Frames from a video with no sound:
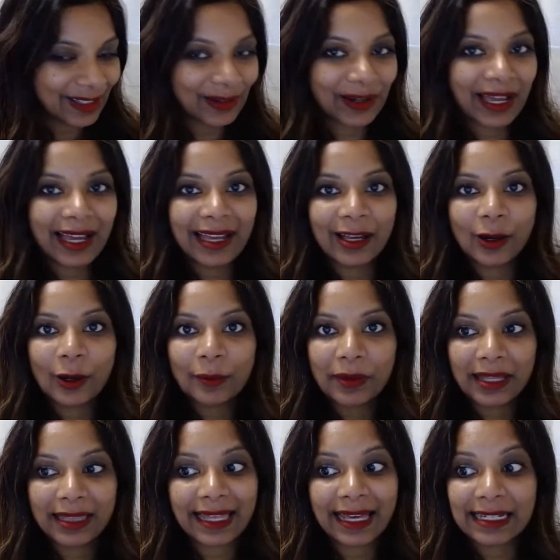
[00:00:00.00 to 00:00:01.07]
Okay, I hope
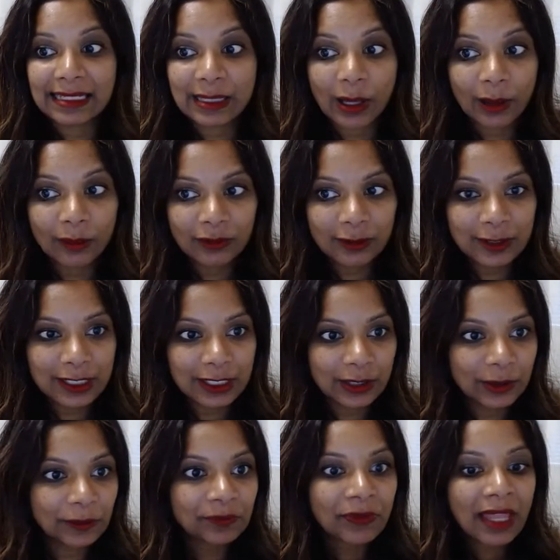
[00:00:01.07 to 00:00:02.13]
that is helpful to
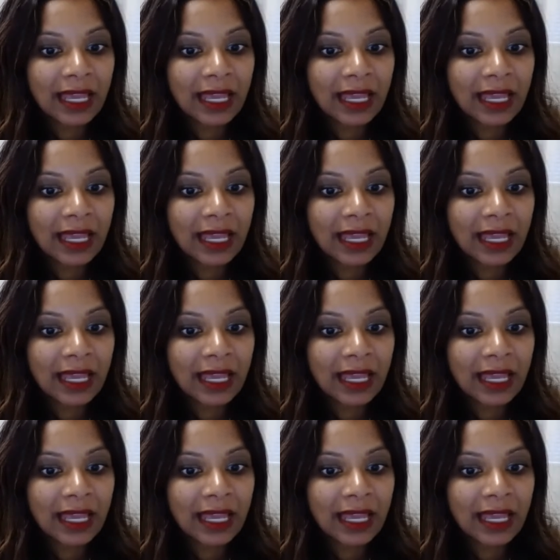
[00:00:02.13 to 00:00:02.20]
you.